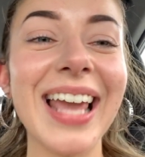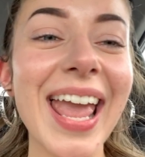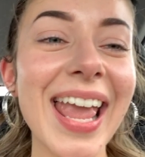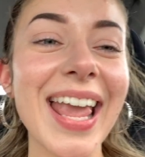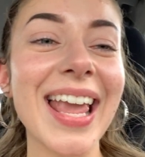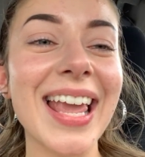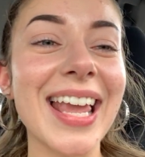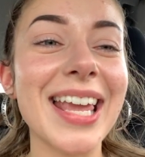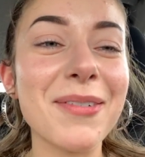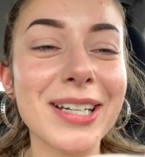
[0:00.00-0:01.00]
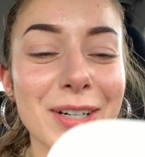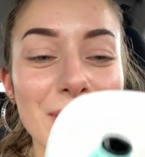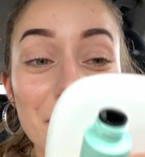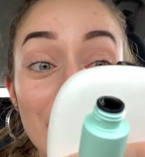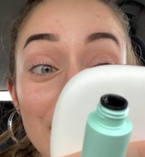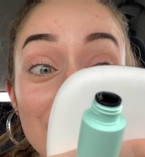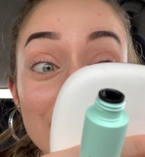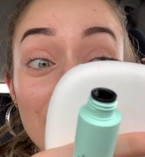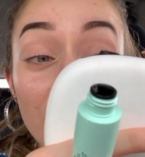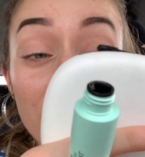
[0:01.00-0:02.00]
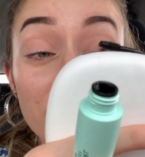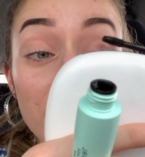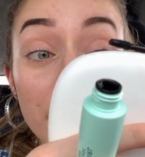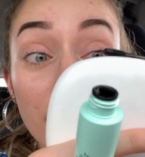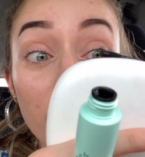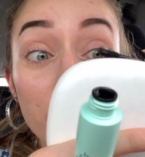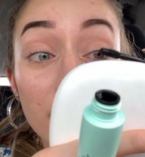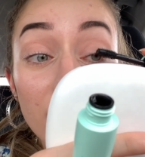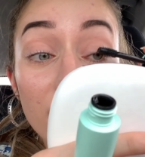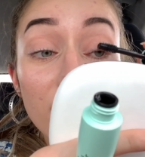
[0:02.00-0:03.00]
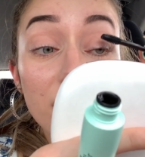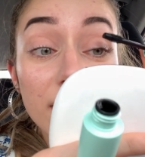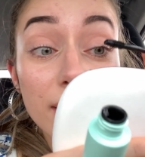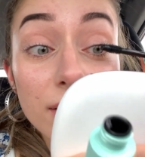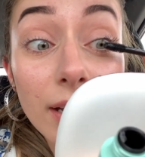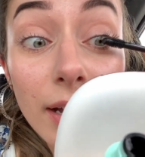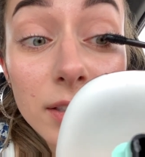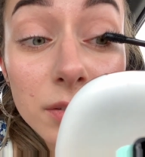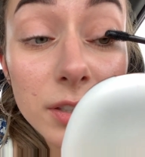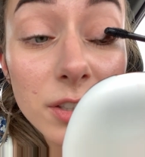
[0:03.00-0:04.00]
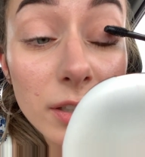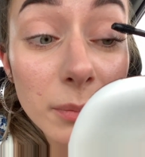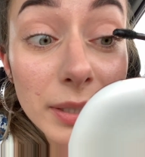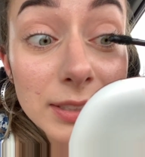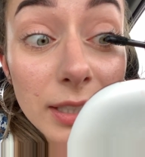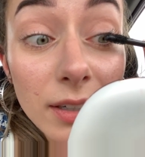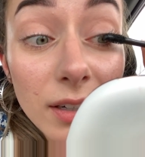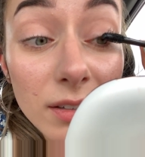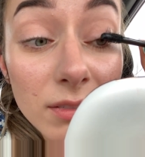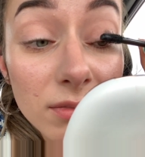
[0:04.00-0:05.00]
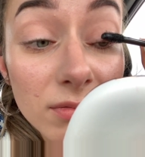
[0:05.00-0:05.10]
Yay! With cream in it, because I don't have cream at home. Okay, you guys, we're trying the mascara.